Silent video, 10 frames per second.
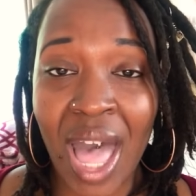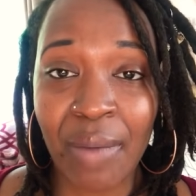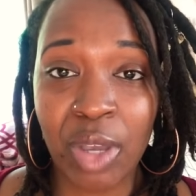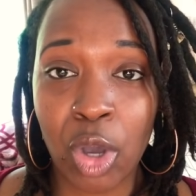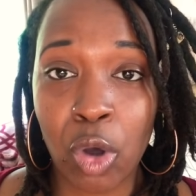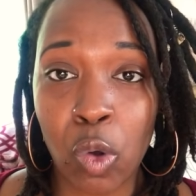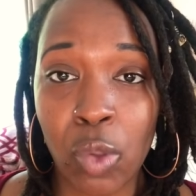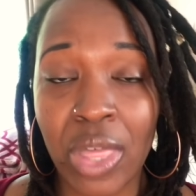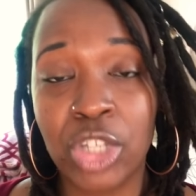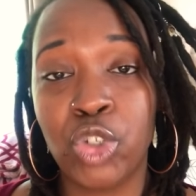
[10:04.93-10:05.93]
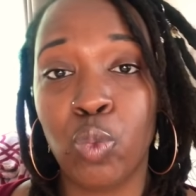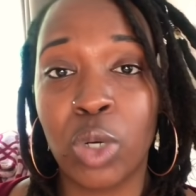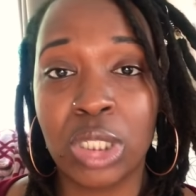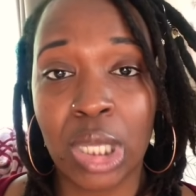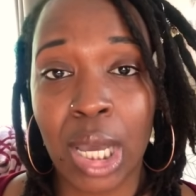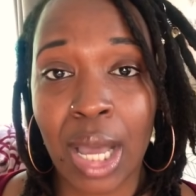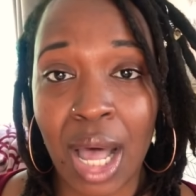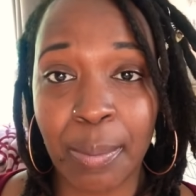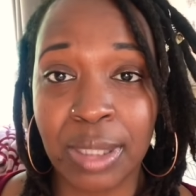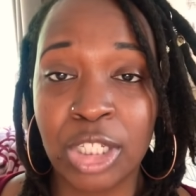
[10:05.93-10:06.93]
have a goal that you want to
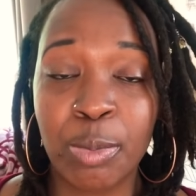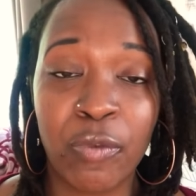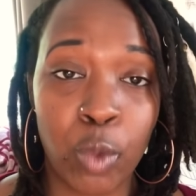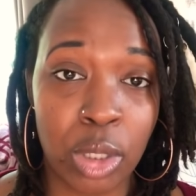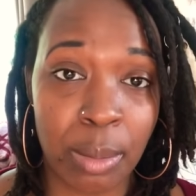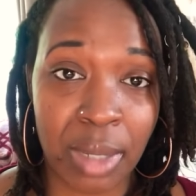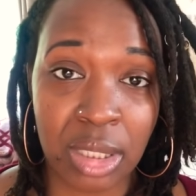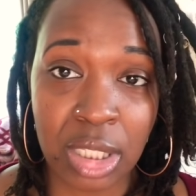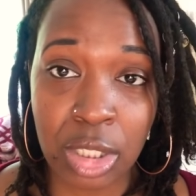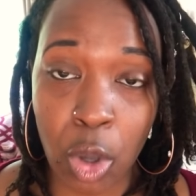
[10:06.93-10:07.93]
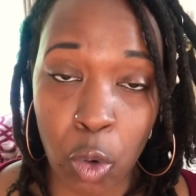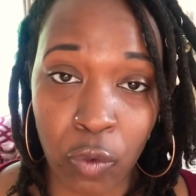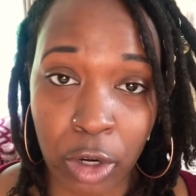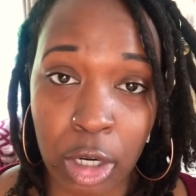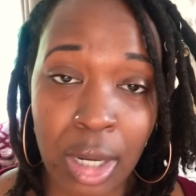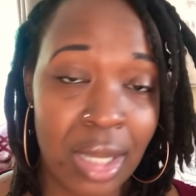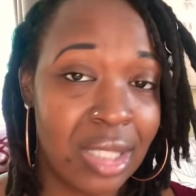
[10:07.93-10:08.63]
accomplish before the month is over.